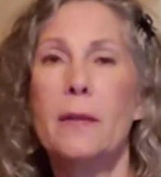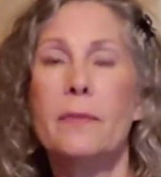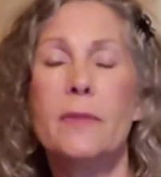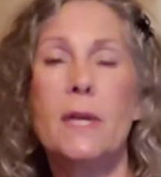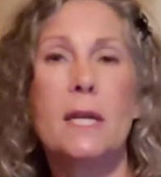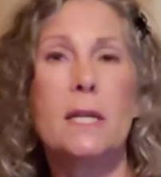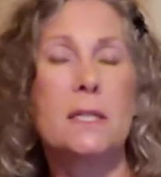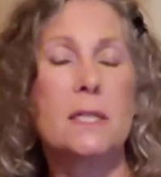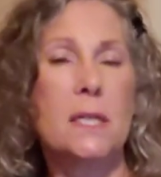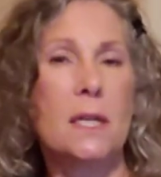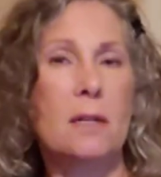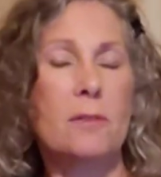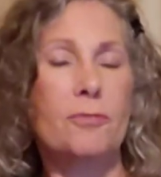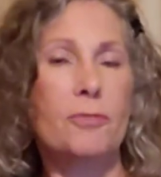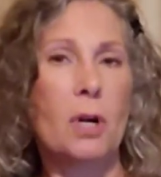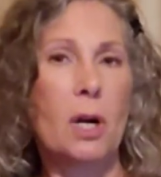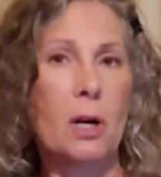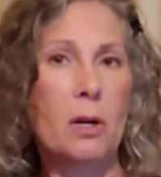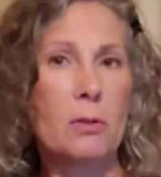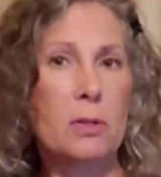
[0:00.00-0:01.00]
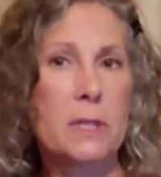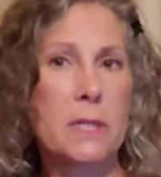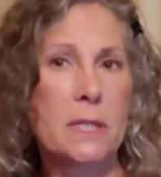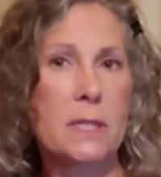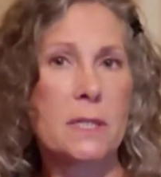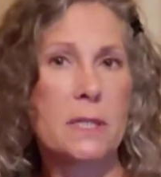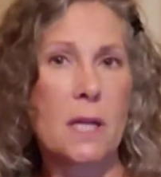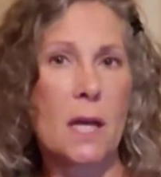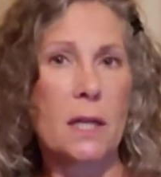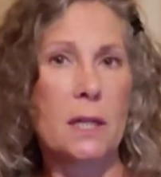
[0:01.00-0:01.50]
than it did for our
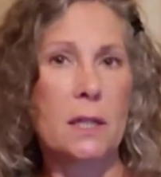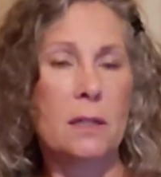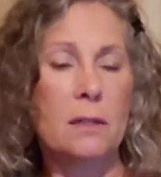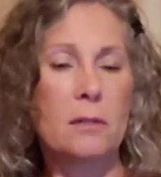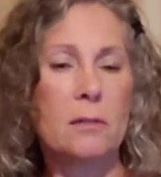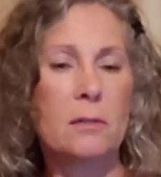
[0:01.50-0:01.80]
oldest son.